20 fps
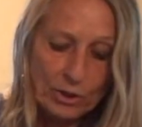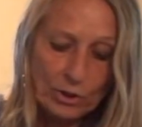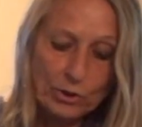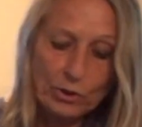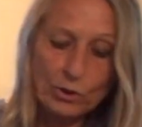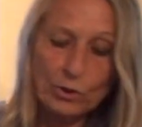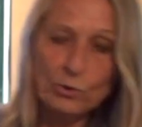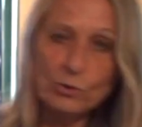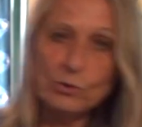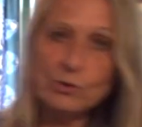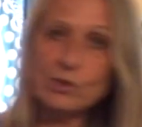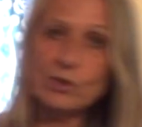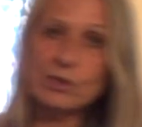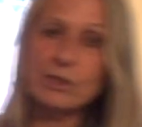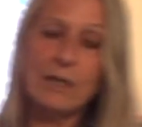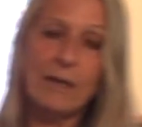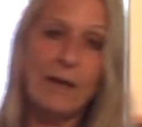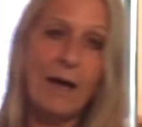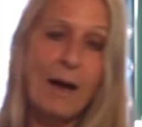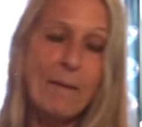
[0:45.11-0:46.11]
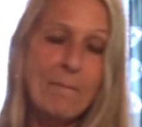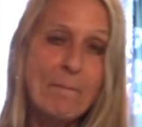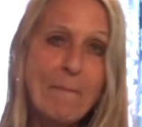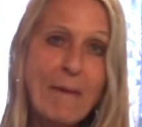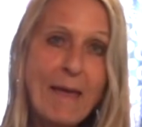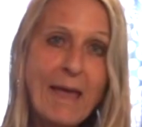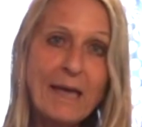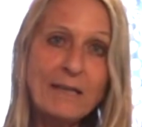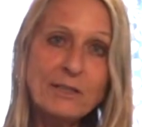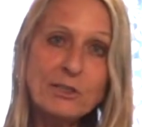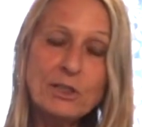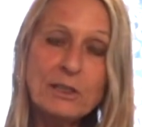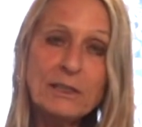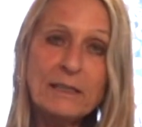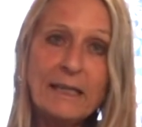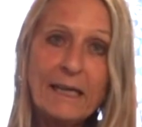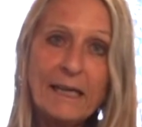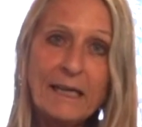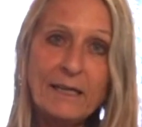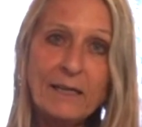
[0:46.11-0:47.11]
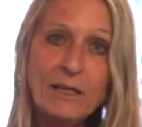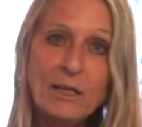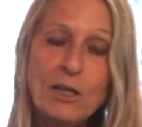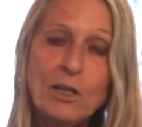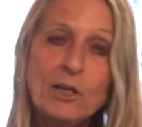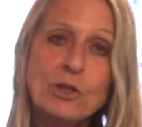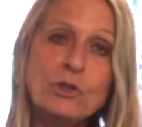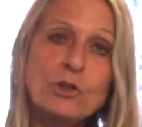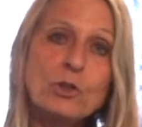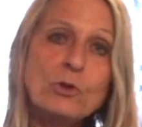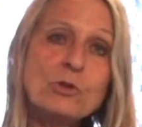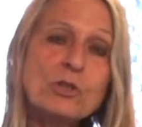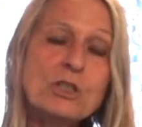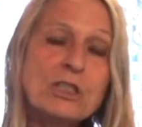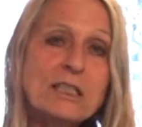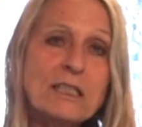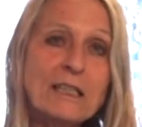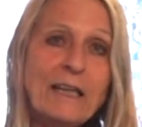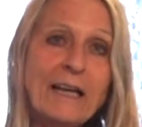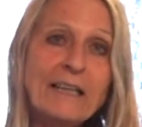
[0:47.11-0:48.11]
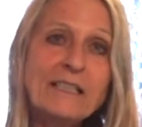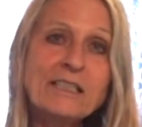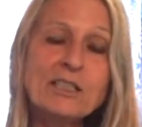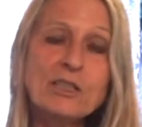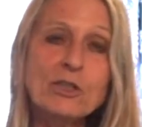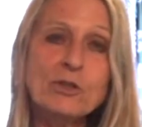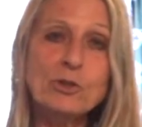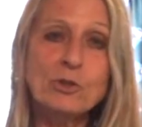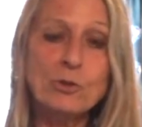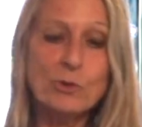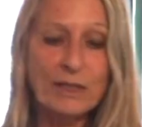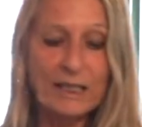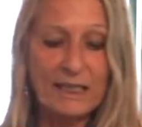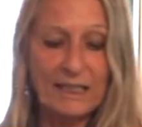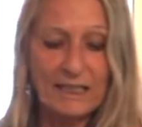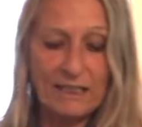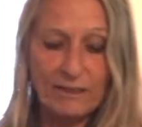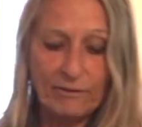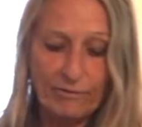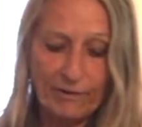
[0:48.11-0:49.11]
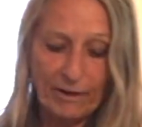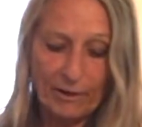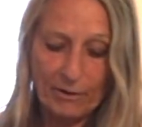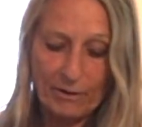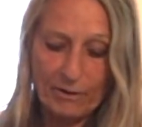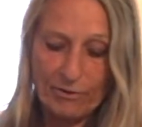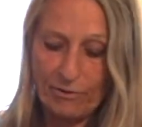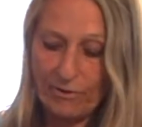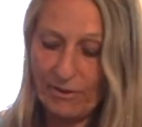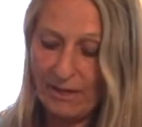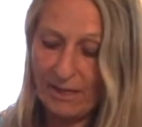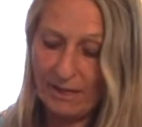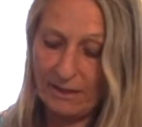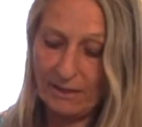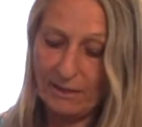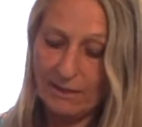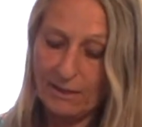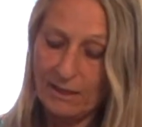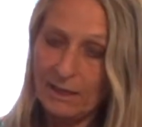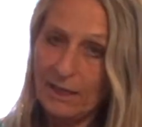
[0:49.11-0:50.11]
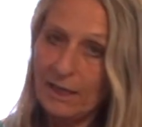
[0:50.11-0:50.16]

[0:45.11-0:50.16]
use a mandolin to slice the zucchini very thin.